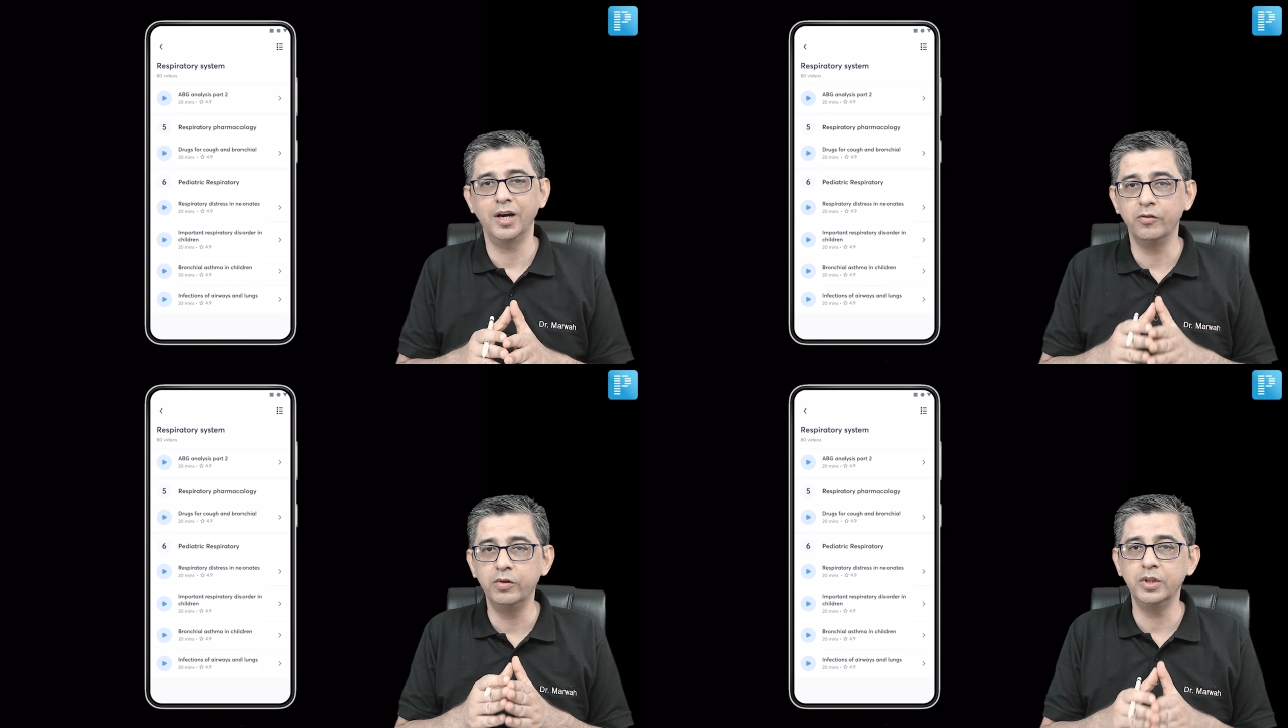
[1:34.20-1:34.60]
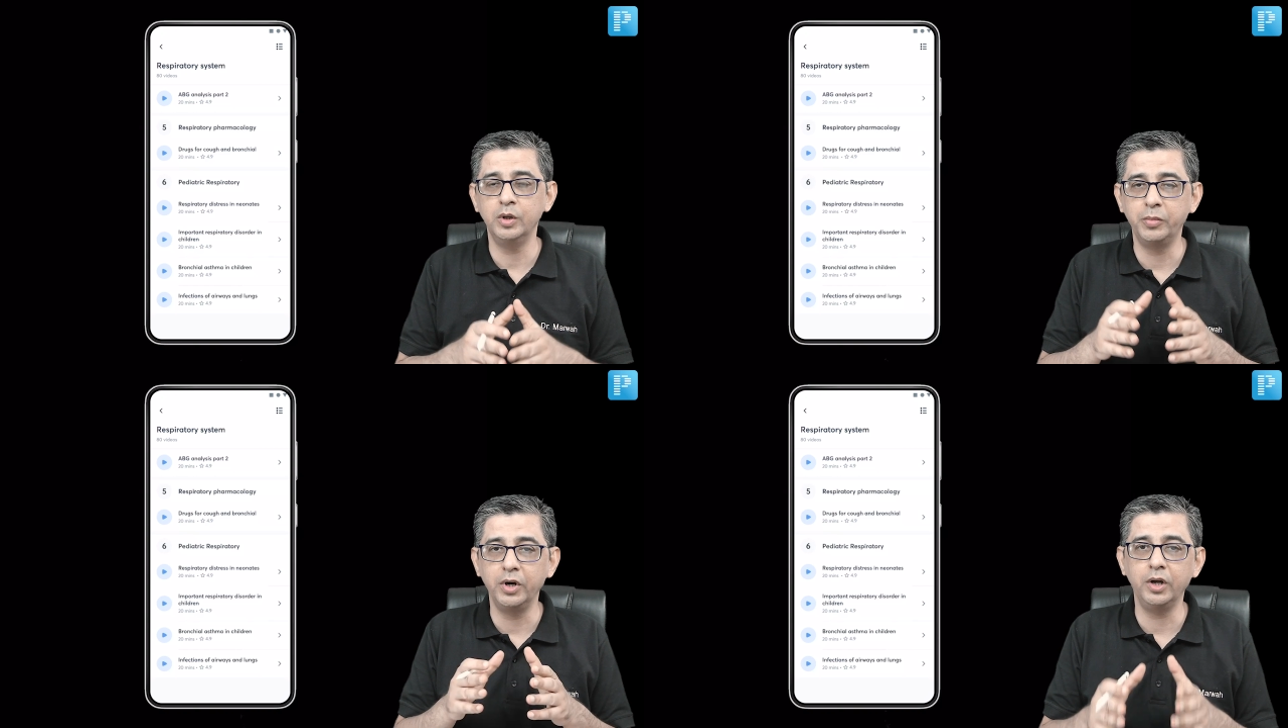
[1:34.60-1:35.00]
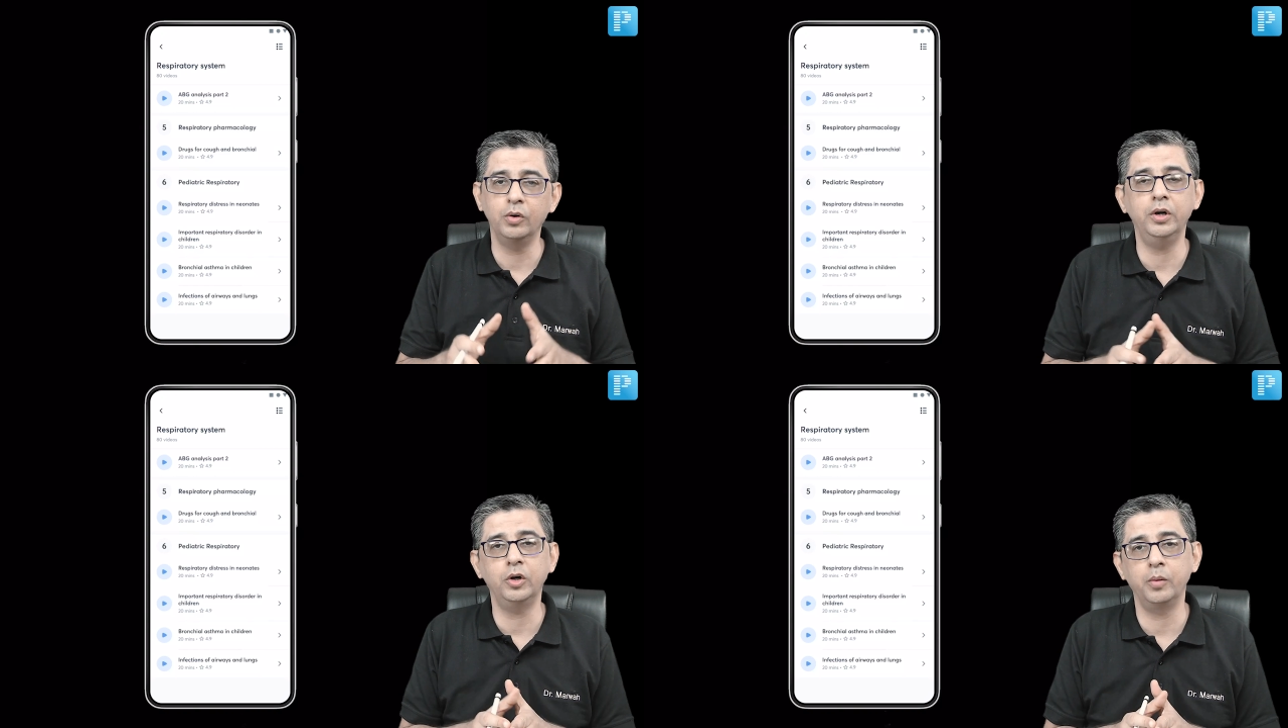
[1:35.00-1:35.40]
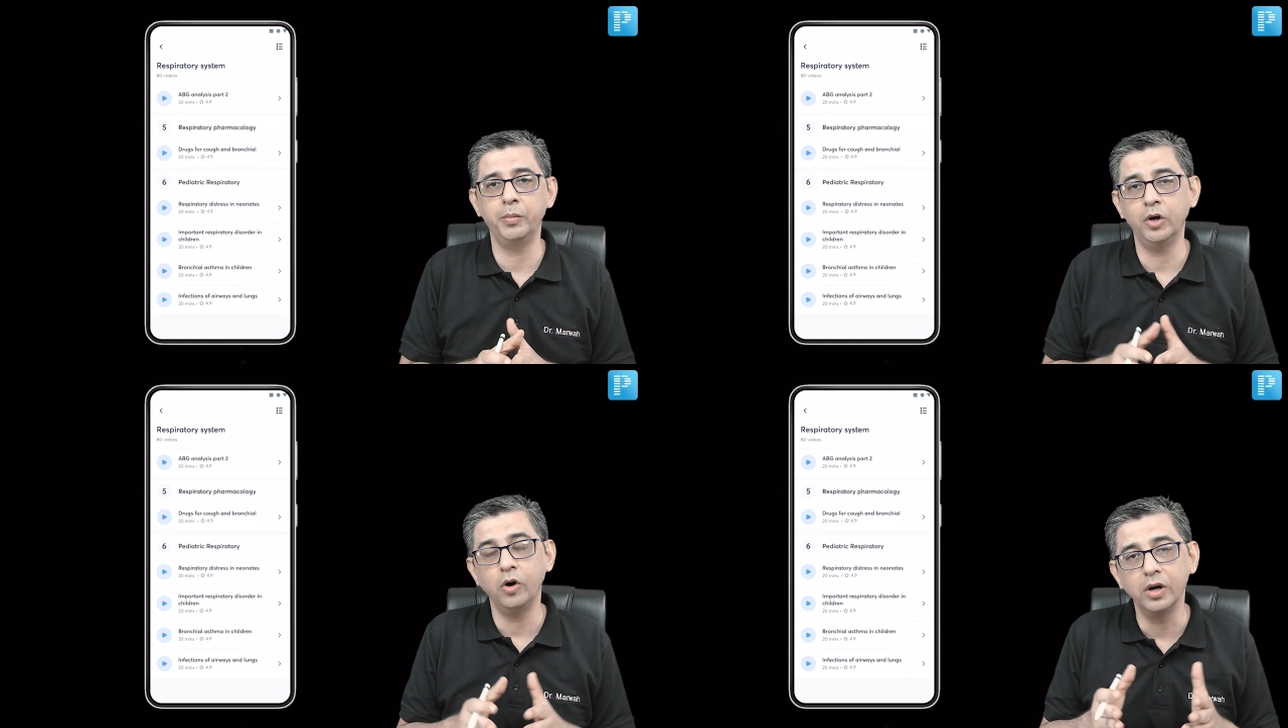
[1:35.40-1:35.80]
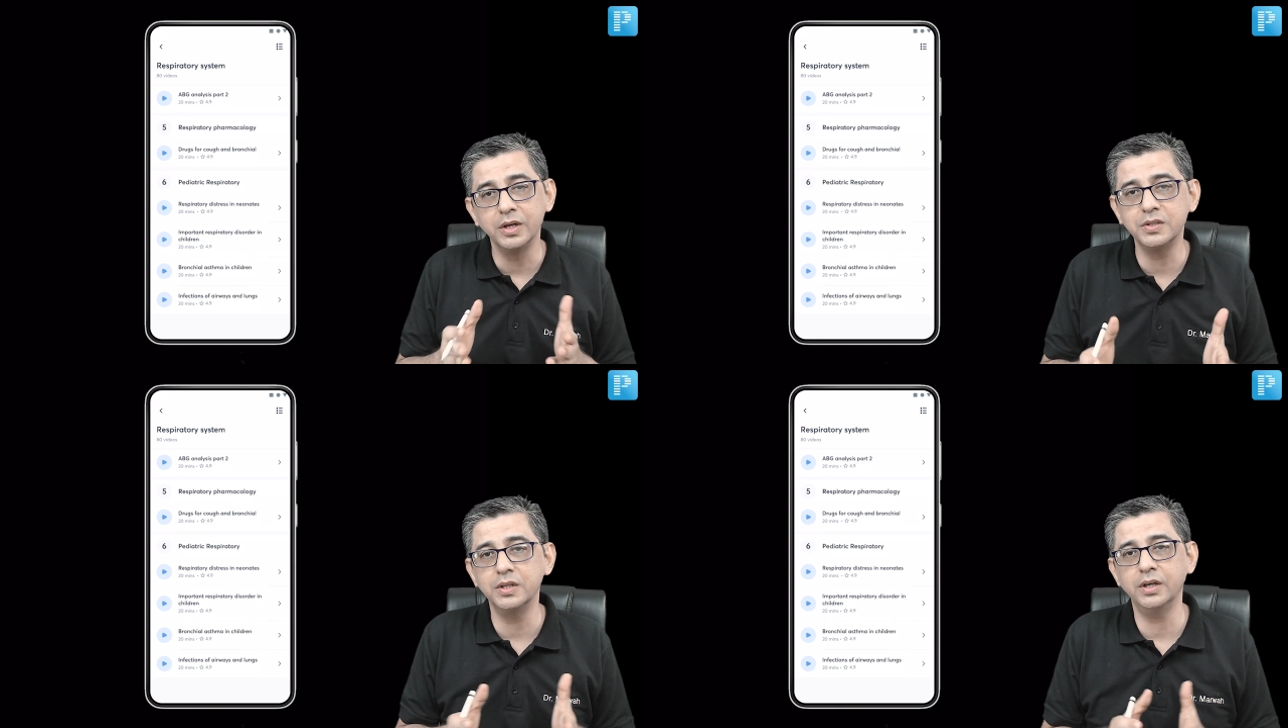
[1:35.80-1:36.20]
cover the particular topic
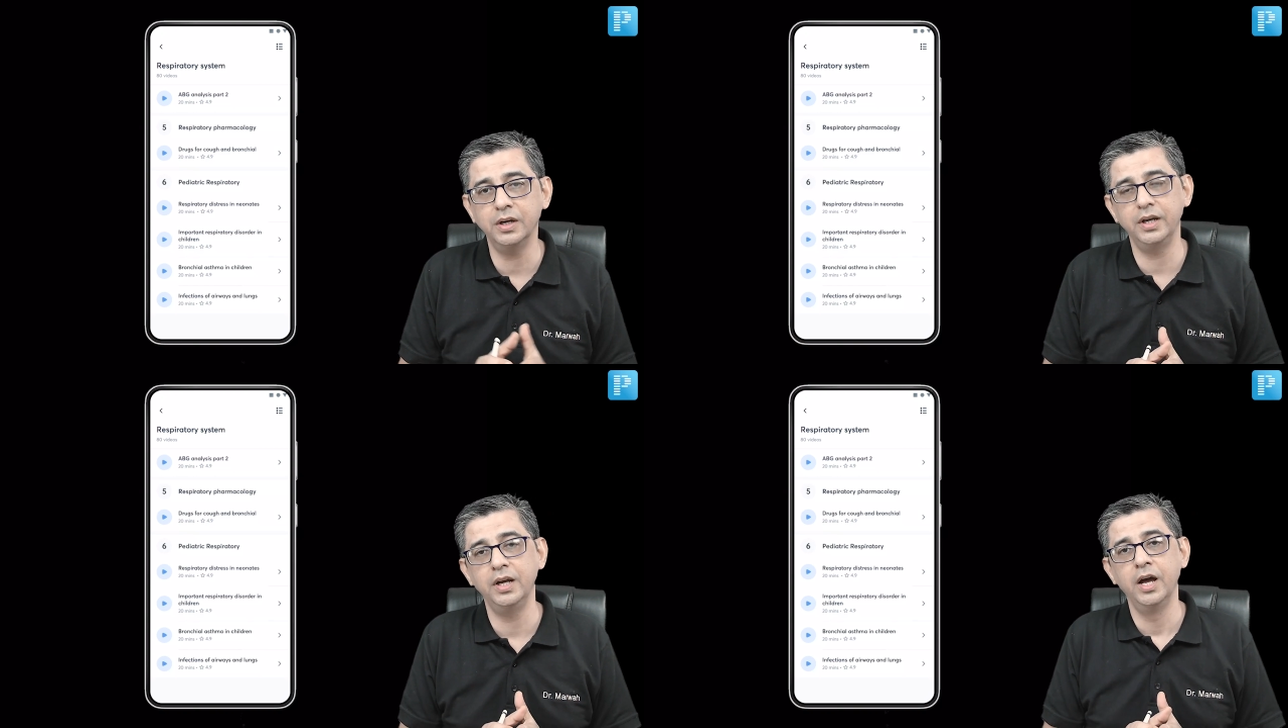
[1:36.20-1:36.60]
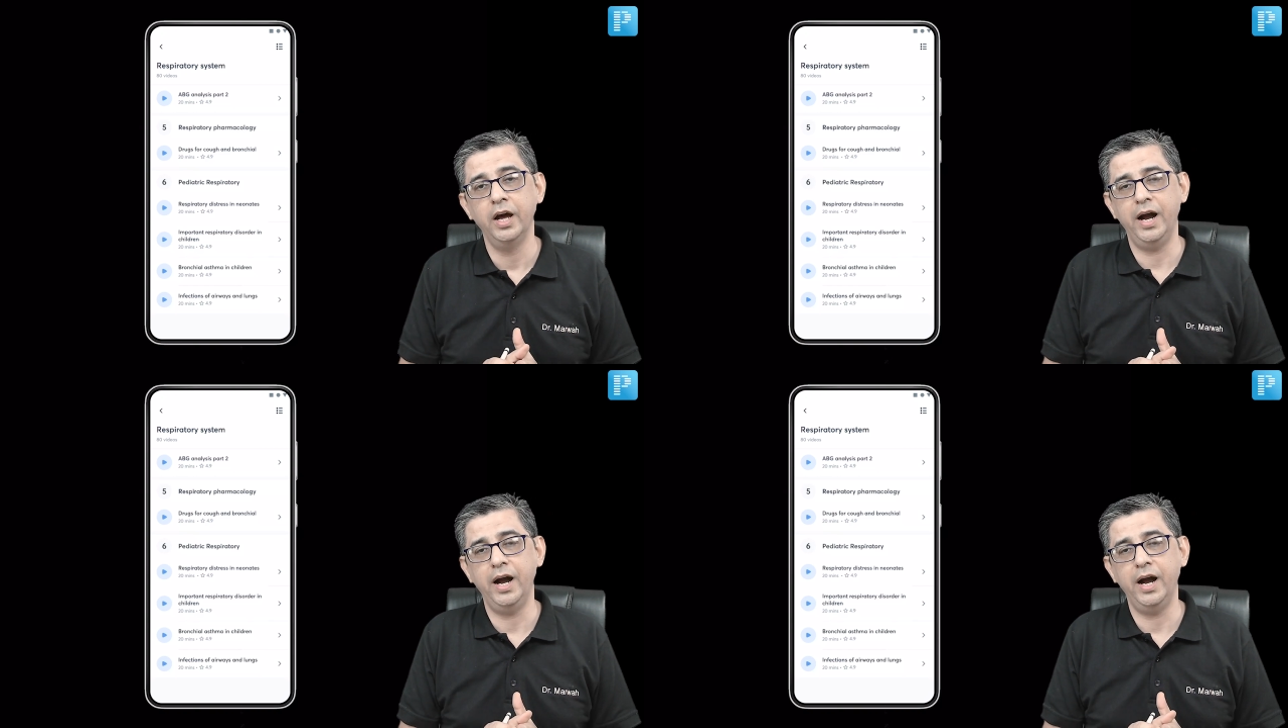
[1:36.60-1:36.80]
holistically.